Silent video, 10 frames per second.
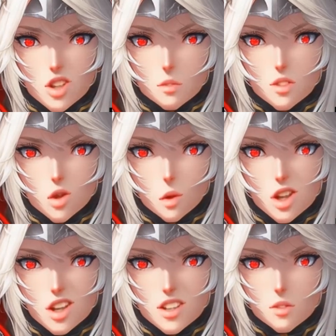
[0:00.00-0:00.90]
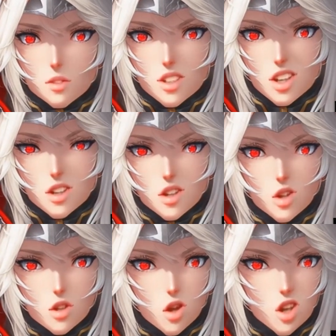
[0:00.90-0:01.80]
even though I hadn't even taken a
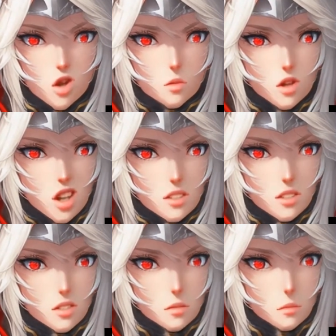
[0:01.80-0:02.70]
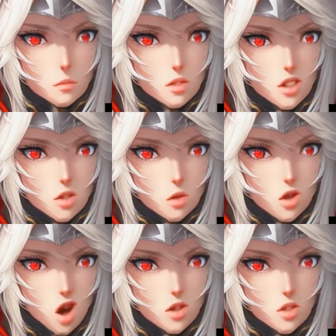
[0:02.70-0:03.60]
good look at her face, neither
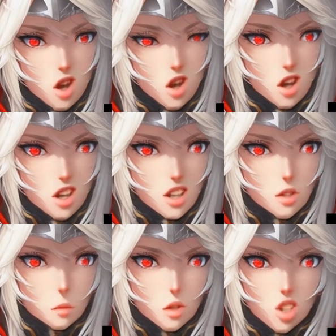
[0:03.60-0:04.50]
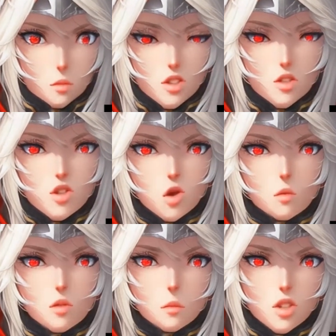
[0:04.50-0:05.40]
talked to her, but she felt so
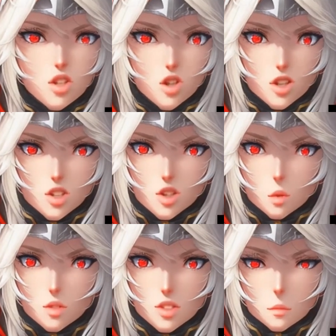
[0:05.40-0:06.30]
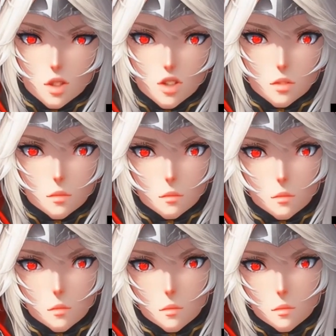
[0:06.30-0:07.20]
familiar and close to me.
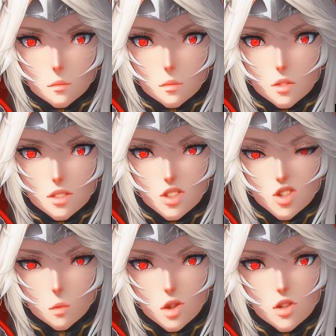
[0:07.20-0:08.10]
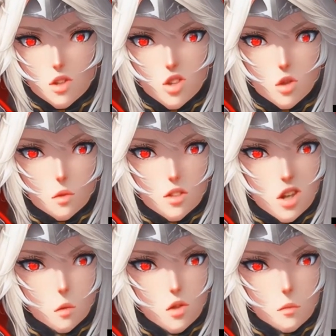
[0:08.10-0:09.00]
The situation she was
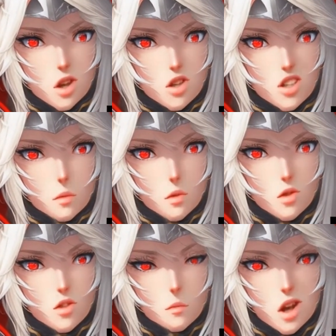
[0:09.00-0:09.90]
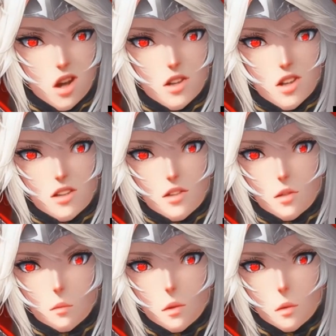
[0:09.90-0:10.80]
in was much similar to mine,
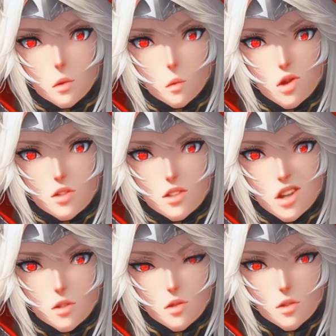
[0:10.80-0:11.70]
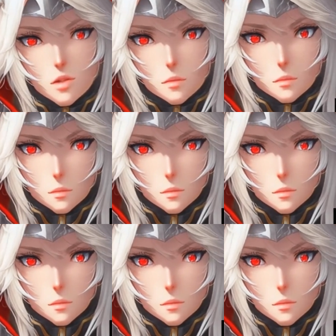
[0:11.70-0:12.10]
maybe worse than others.